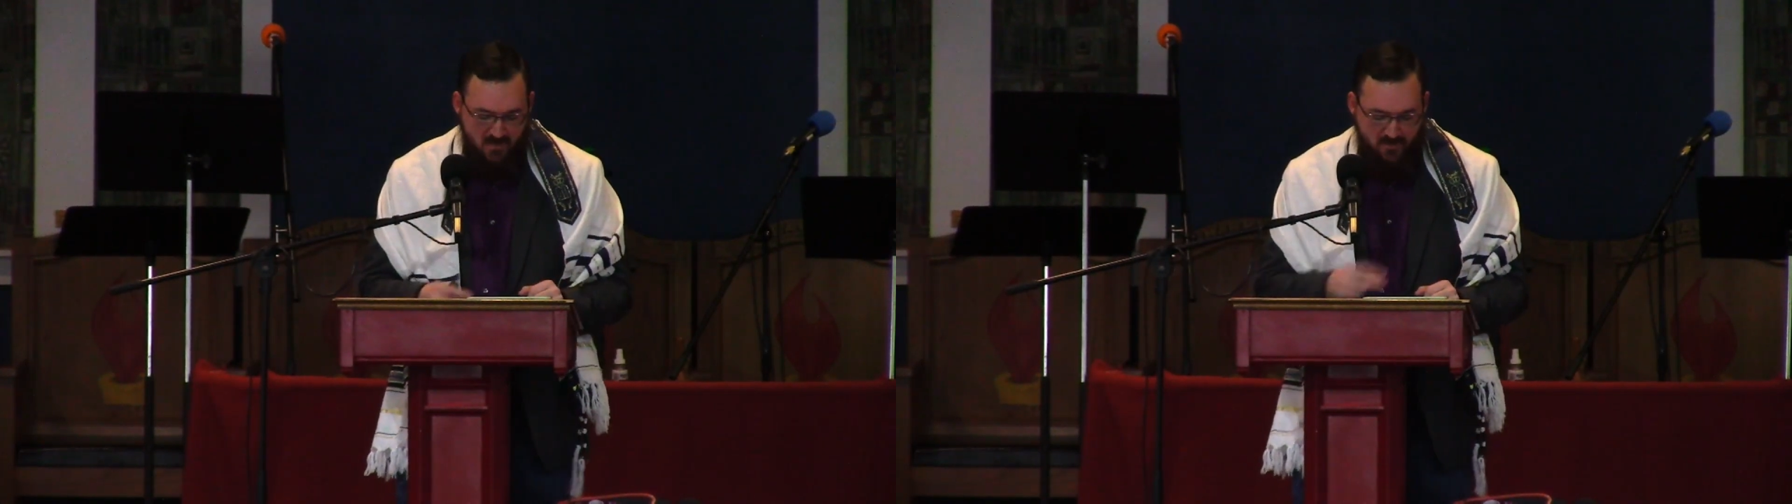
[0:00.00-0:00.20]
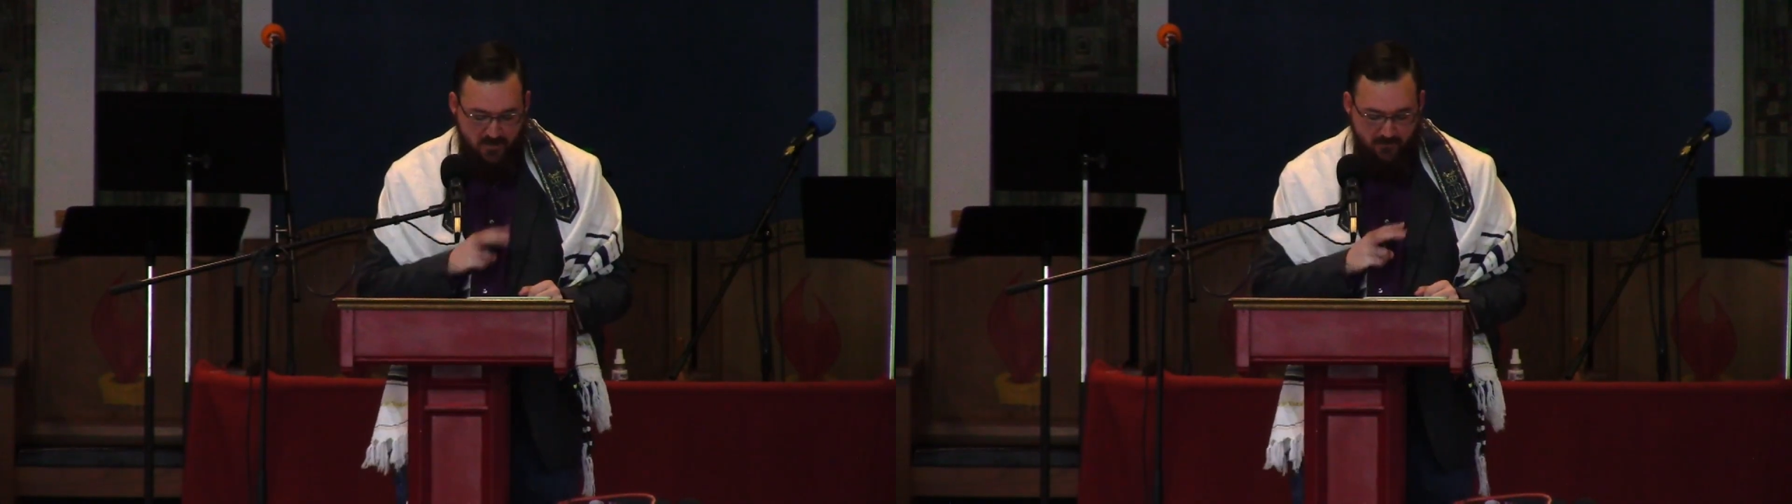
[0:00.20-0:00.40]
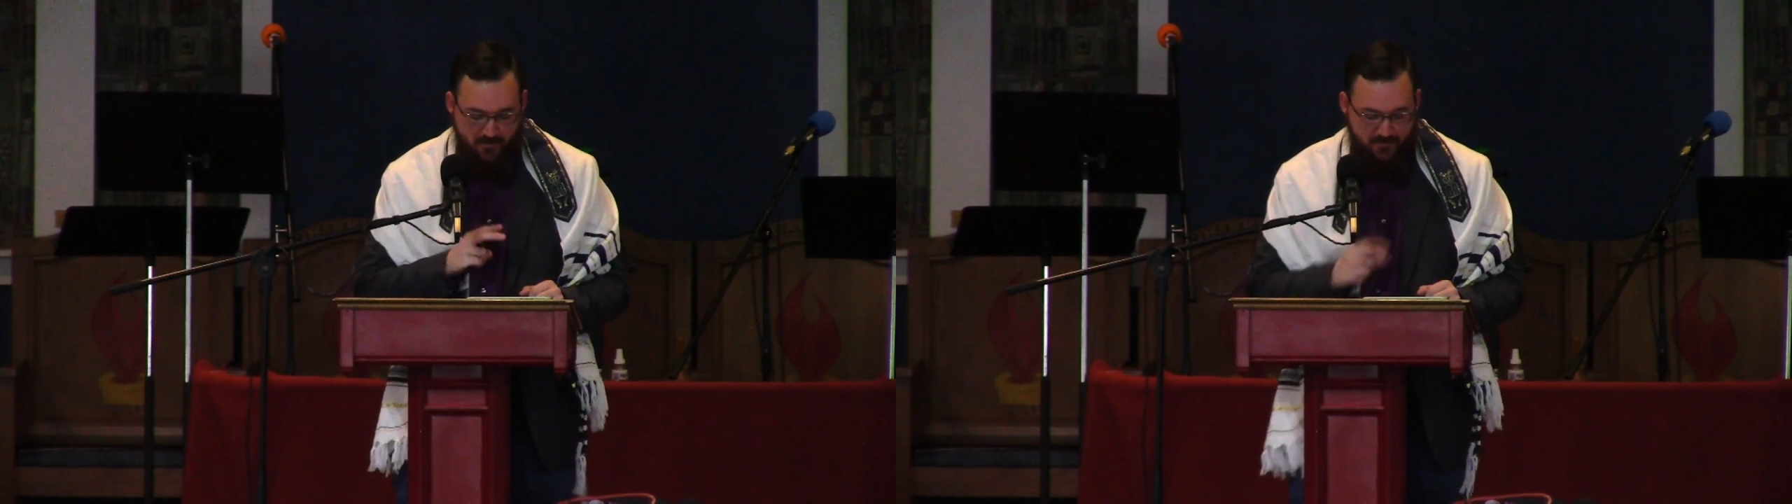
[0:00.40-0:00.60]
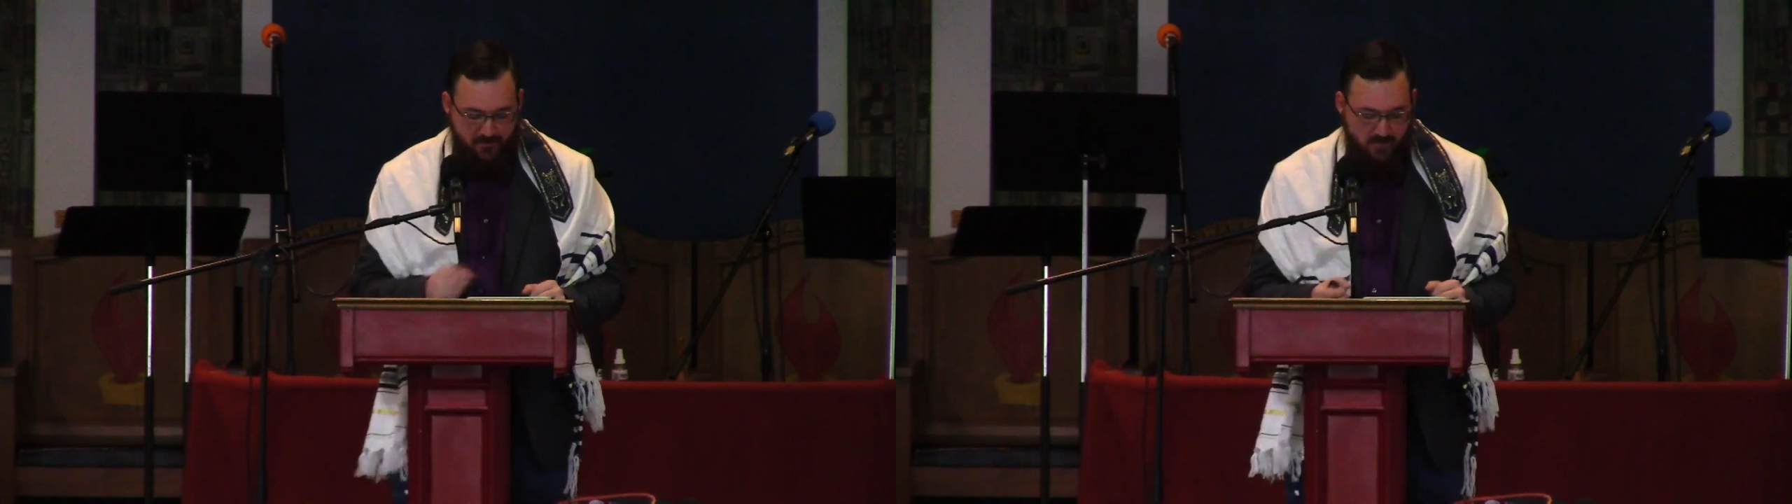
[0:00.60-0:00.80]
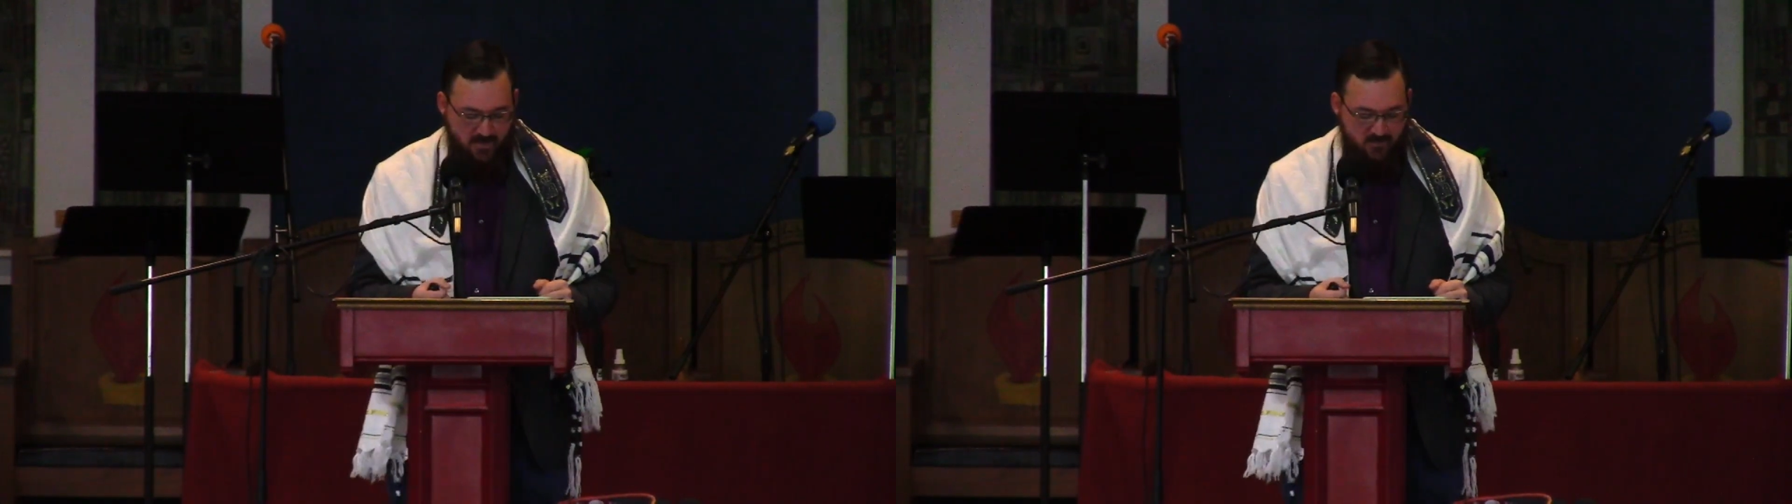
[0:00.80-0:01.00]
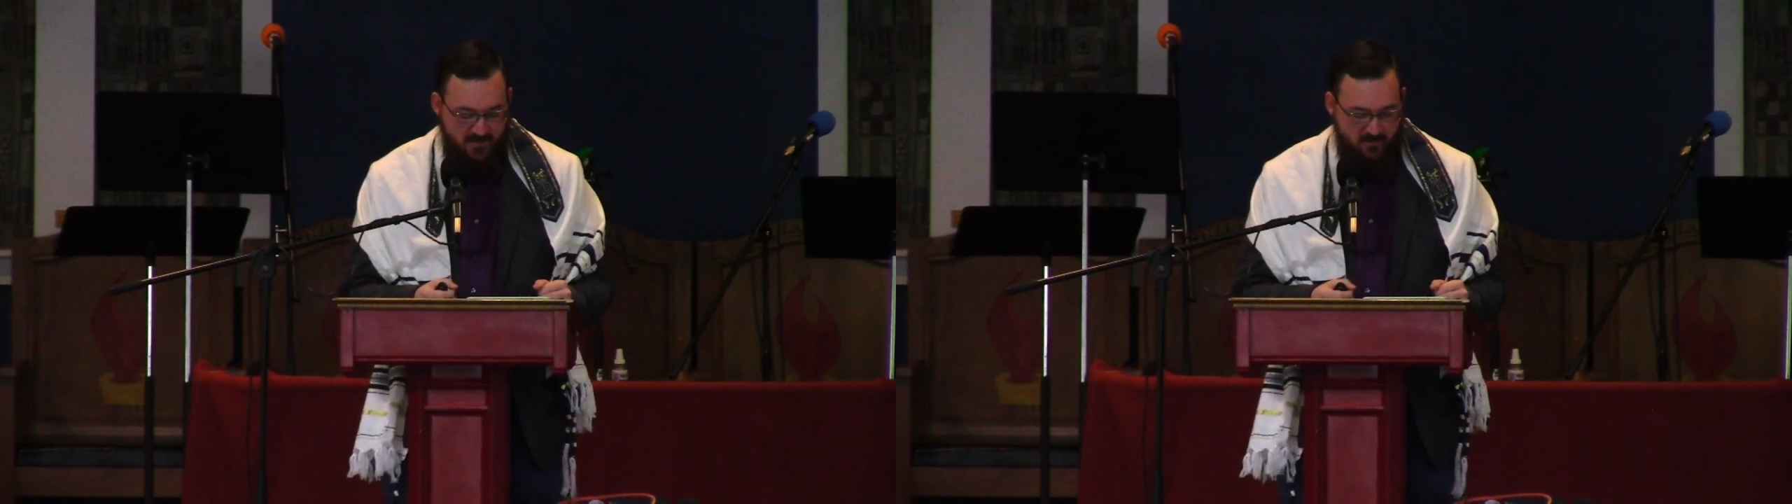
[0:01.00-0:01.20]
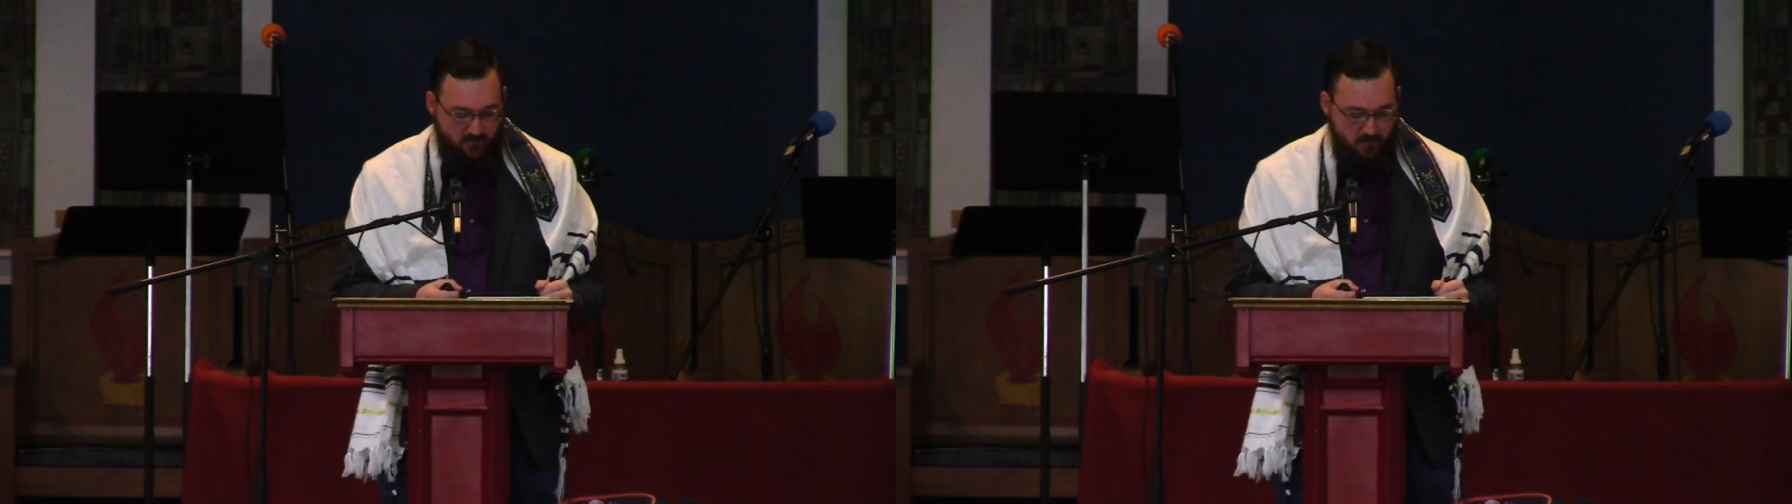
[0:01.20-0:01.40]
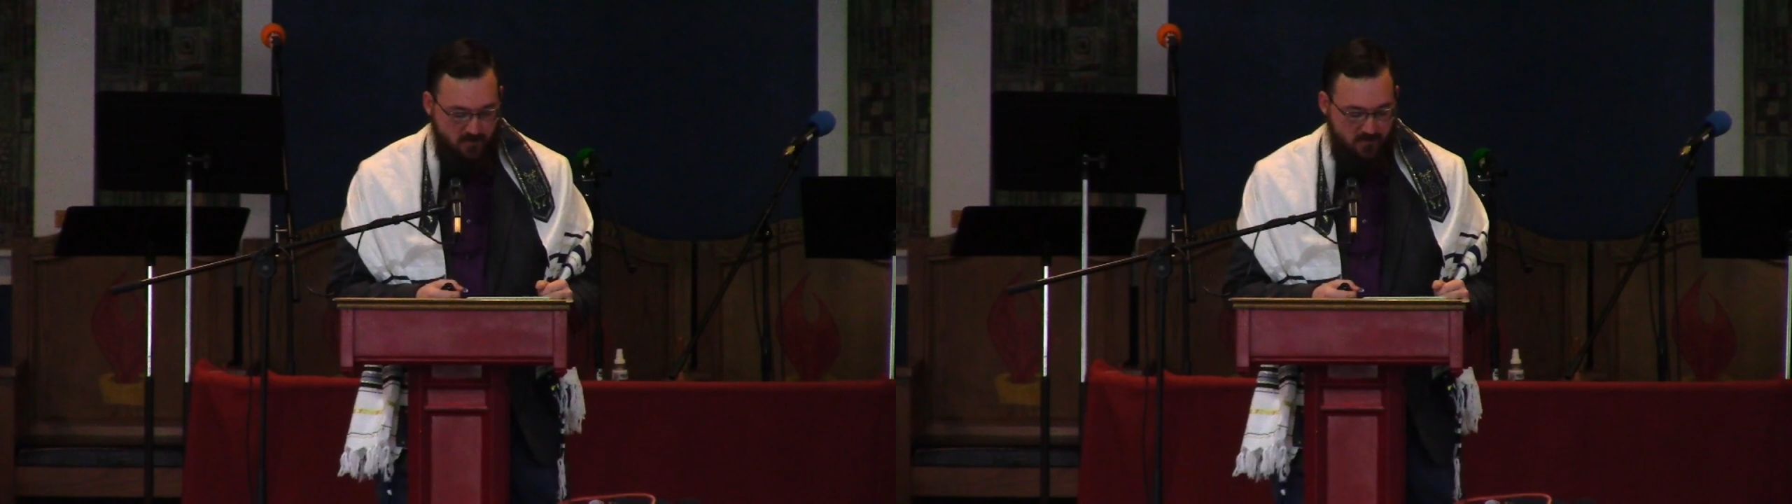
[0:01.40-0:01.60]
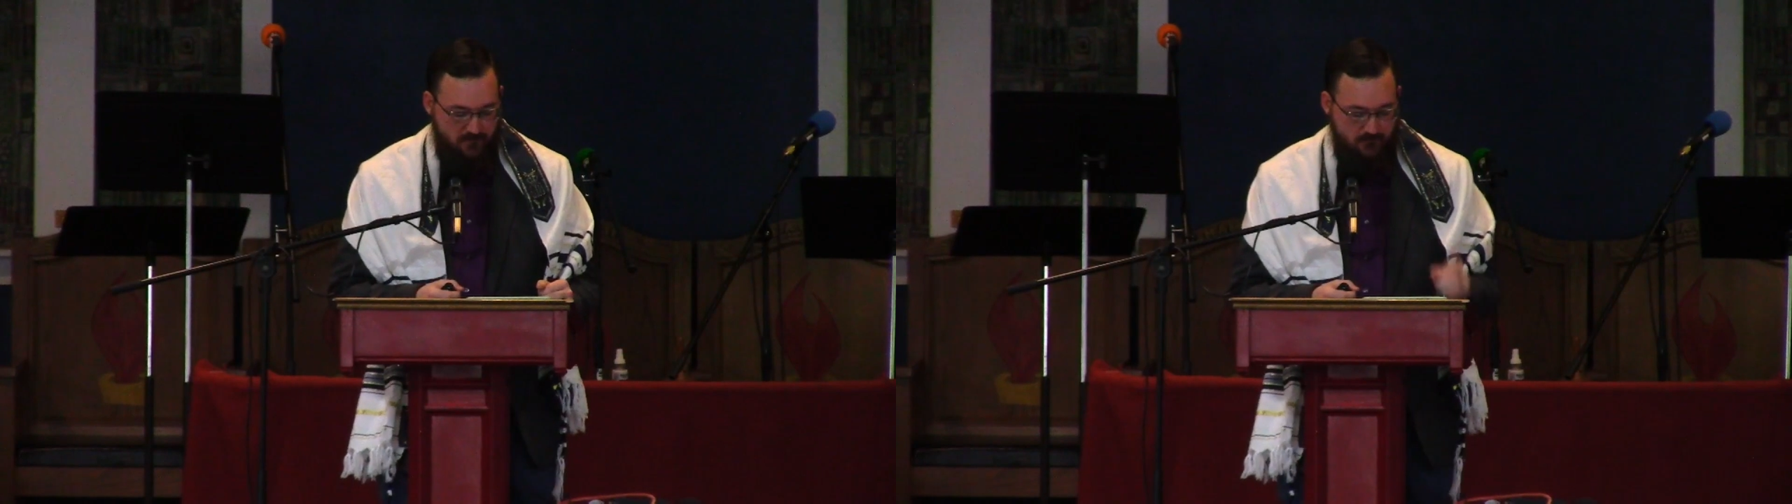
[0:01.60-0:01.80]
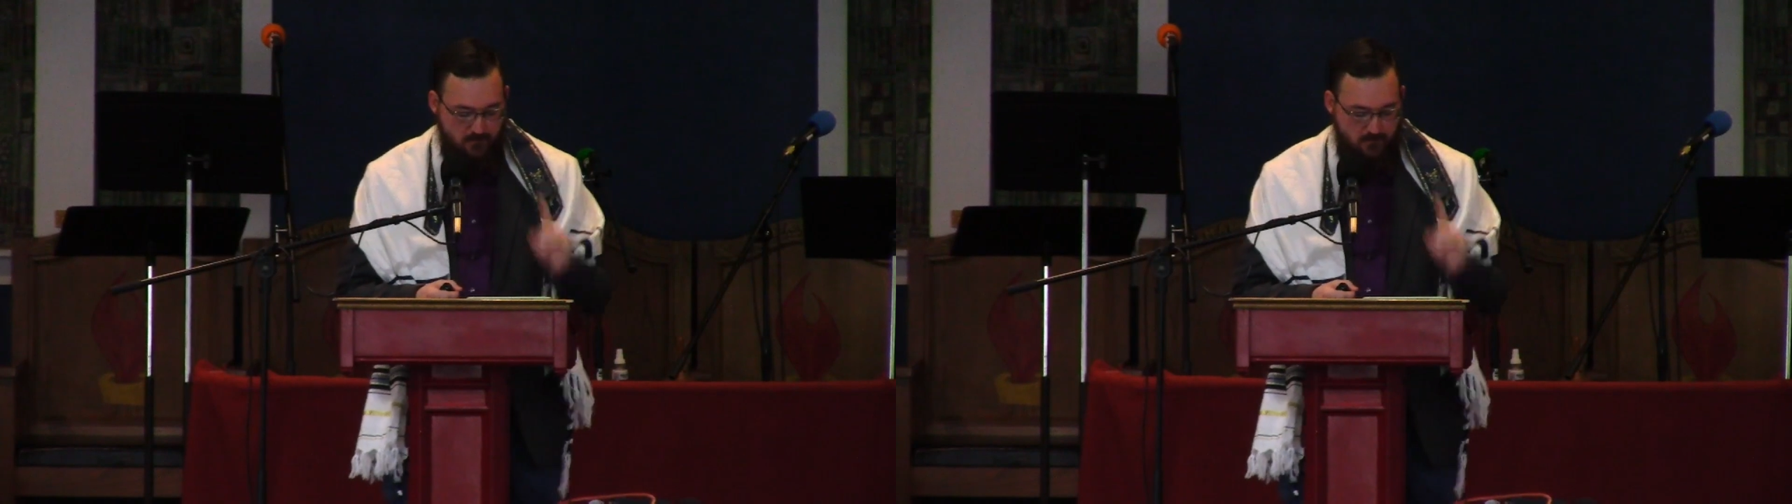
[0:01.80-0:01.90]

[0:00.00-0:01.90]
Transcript: So here are the two aspects of work.